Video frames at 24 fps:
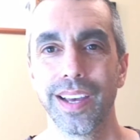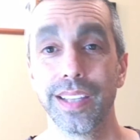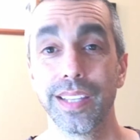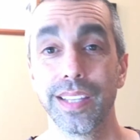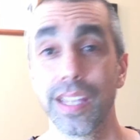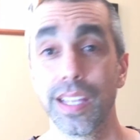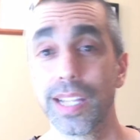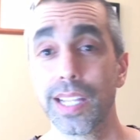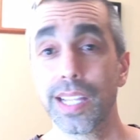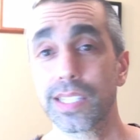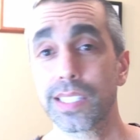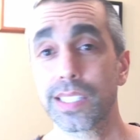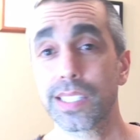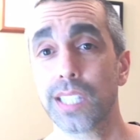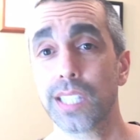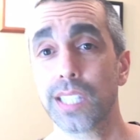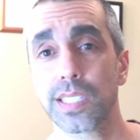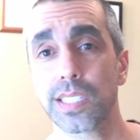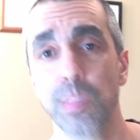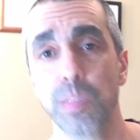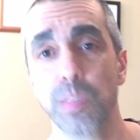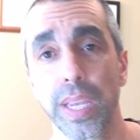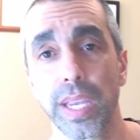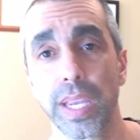And that's
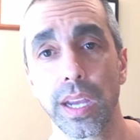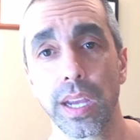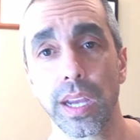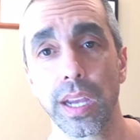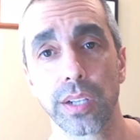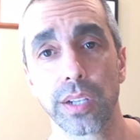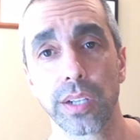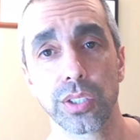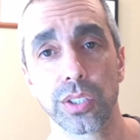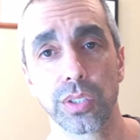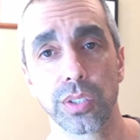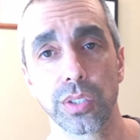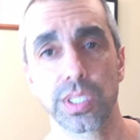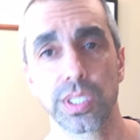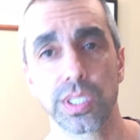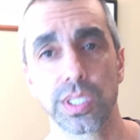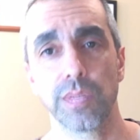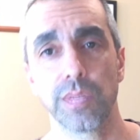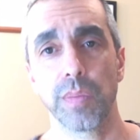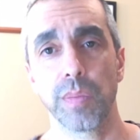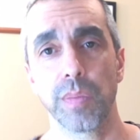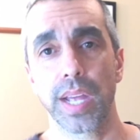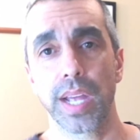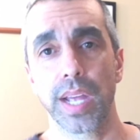the main characters,
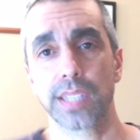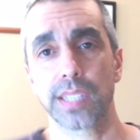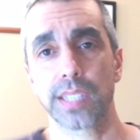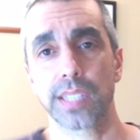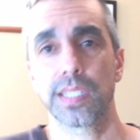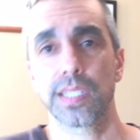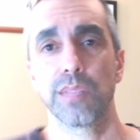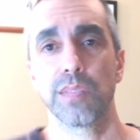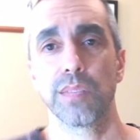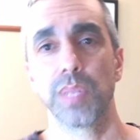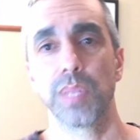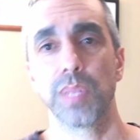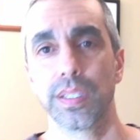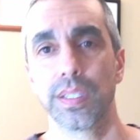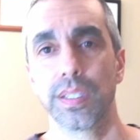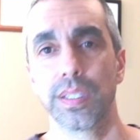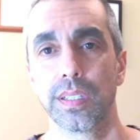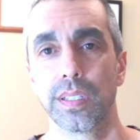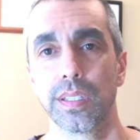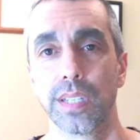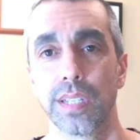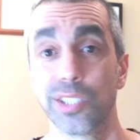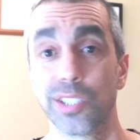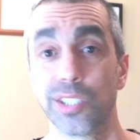Steve and Max. Steve
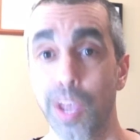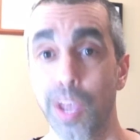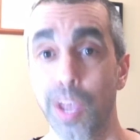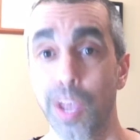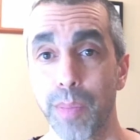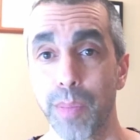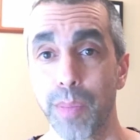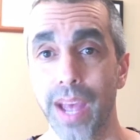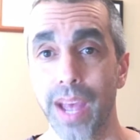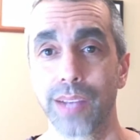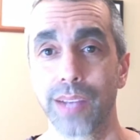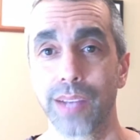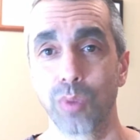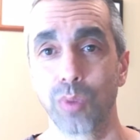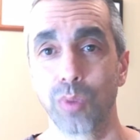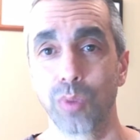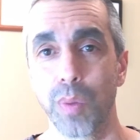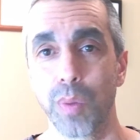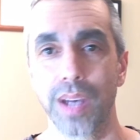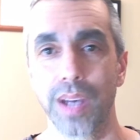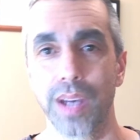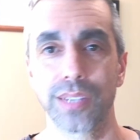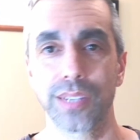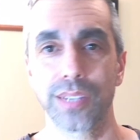being a jetpack, a
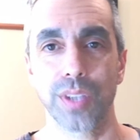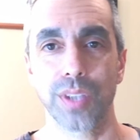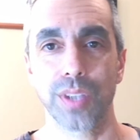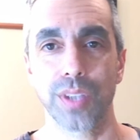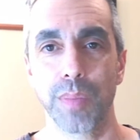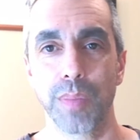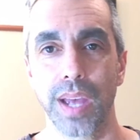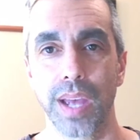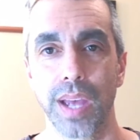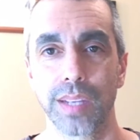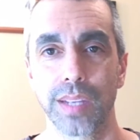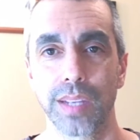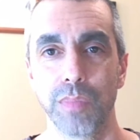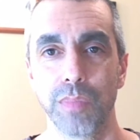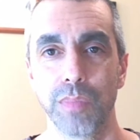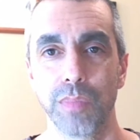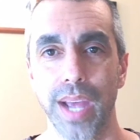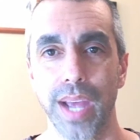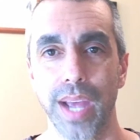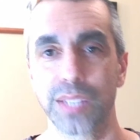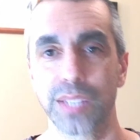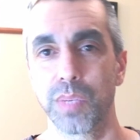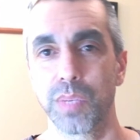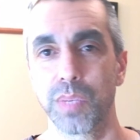robotic jetpack, and
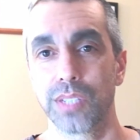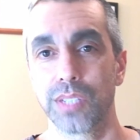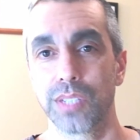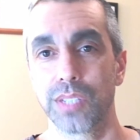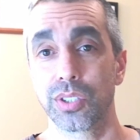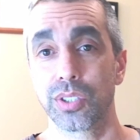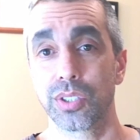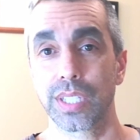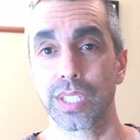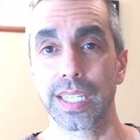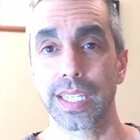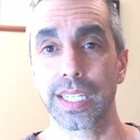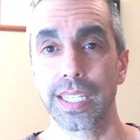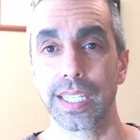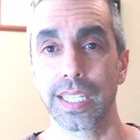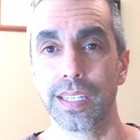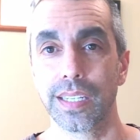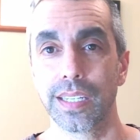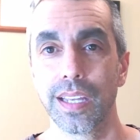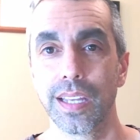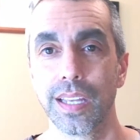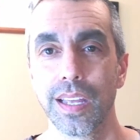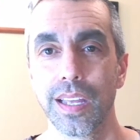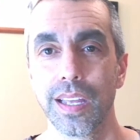Max being just a
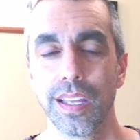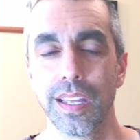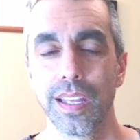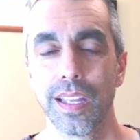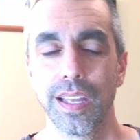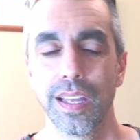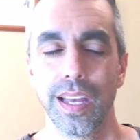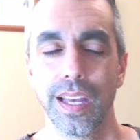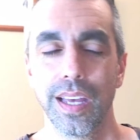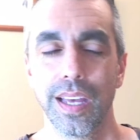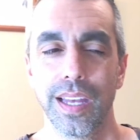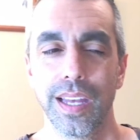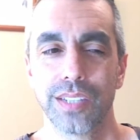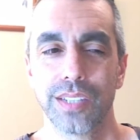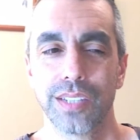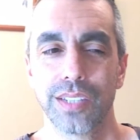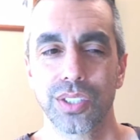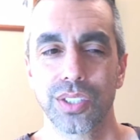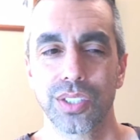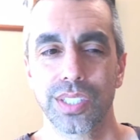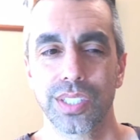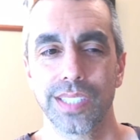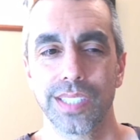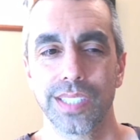kid. And
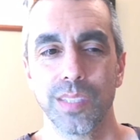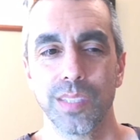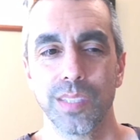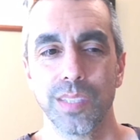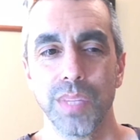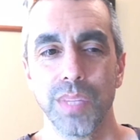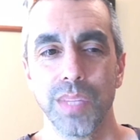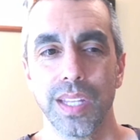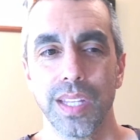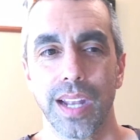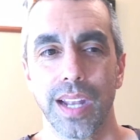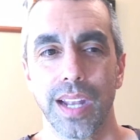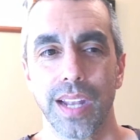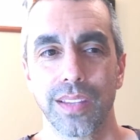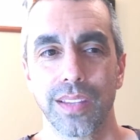it's something that I